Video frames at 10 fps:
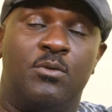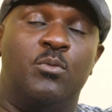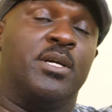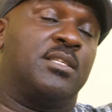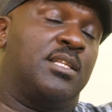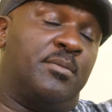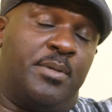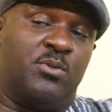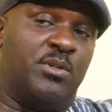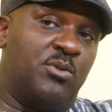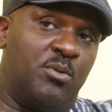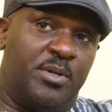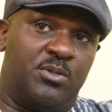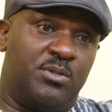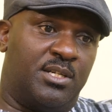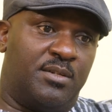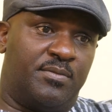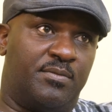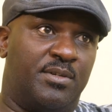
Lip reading: makes the other person a doormat yourself.